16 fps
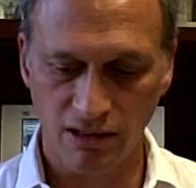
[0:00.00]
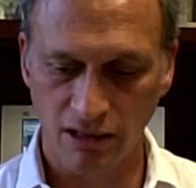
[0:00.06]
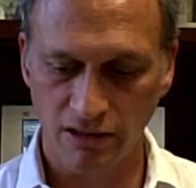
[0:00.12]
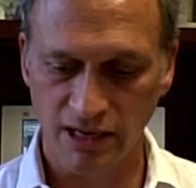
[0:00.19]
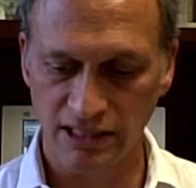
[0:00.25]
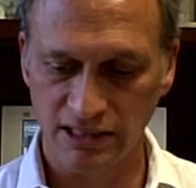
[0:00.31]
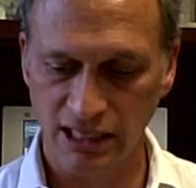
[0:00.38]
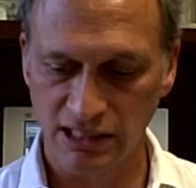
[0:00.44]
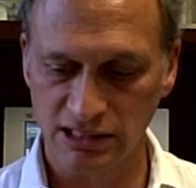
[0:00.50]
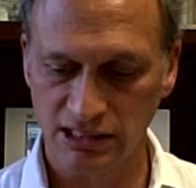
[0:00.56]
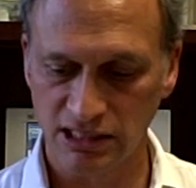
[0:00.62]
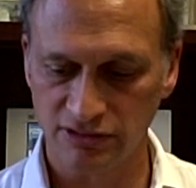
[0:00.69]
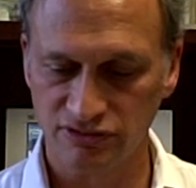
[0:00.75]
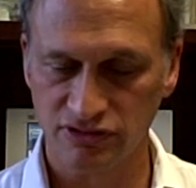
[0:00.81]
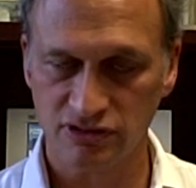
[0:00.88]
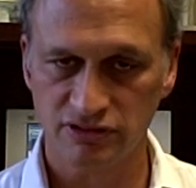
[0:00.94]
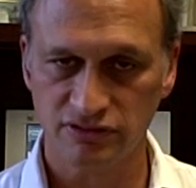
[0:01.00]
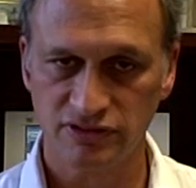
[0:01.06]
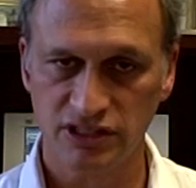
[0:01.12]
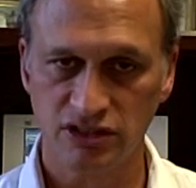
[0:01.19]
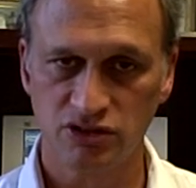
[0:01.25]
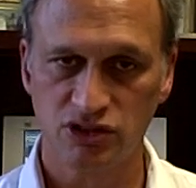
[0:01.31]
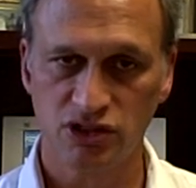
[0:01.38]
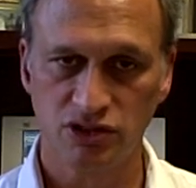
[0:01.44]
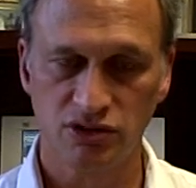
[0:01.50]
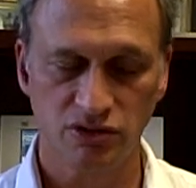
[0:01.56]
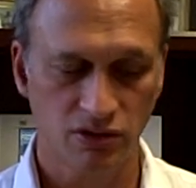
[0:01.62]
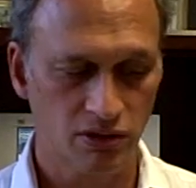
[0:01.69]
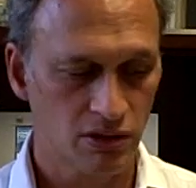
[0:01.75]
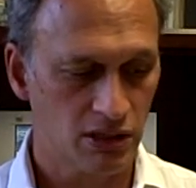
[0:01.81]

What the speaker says: Alright, that's it for video 2.